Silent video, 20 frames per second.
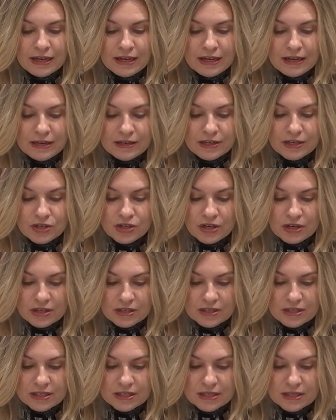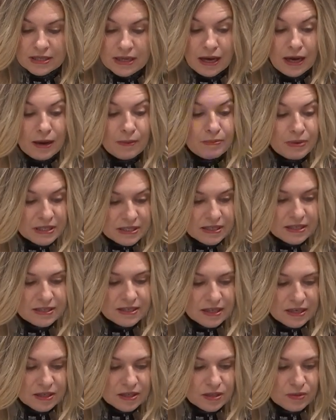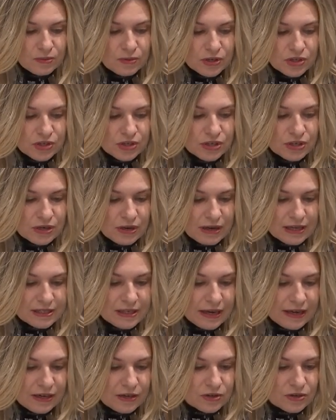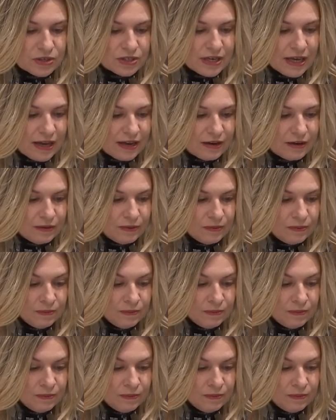Indigenous businesses, which, as I understand,